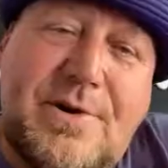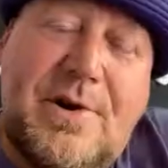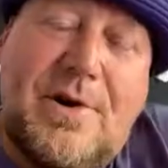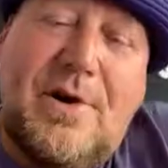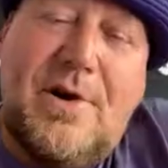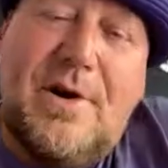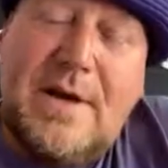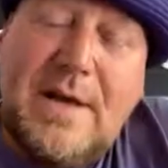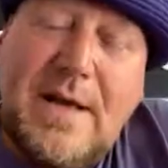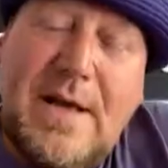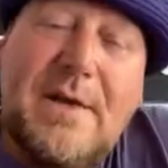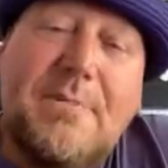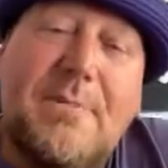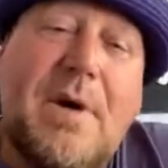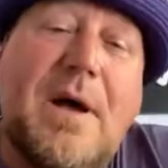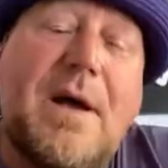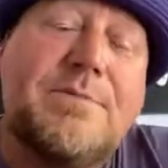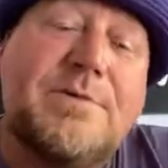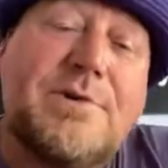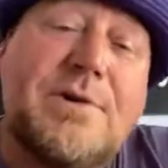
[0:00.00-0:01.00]
Car, I got
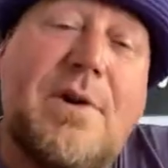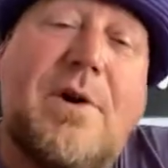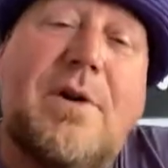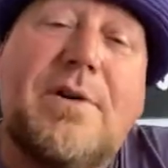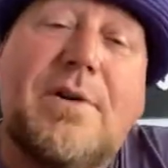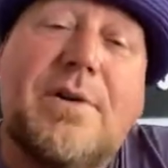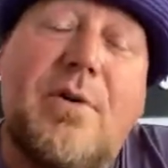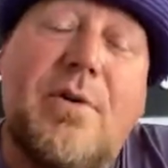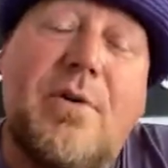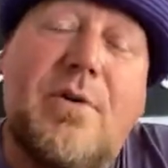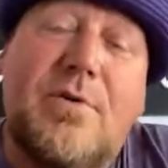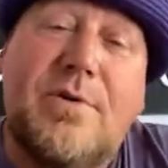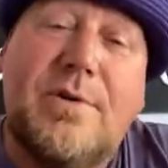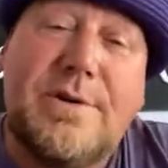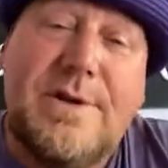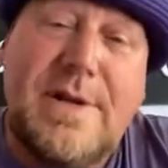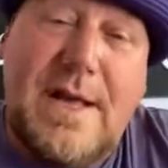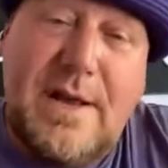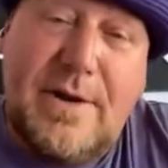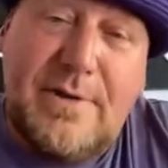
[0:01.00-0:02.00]
mom's car to go to
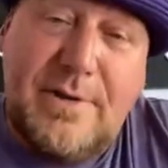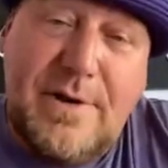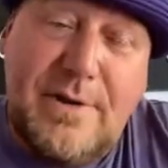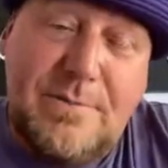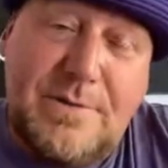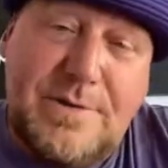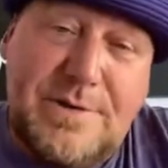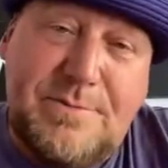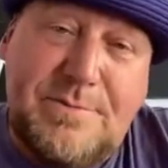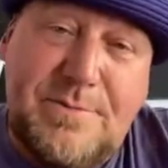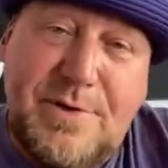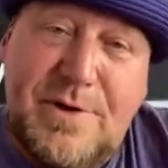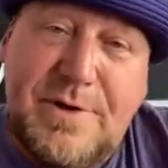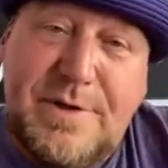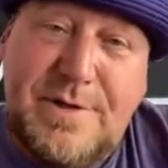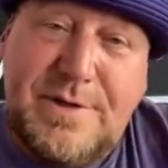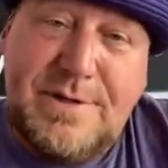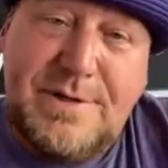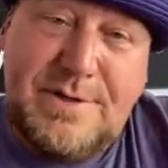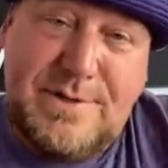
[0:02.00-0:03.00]
town, get me some
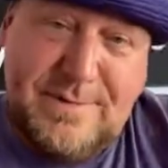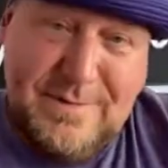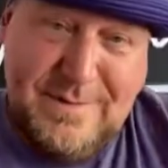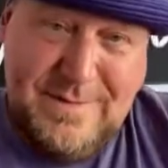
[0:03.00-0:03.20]
goodness.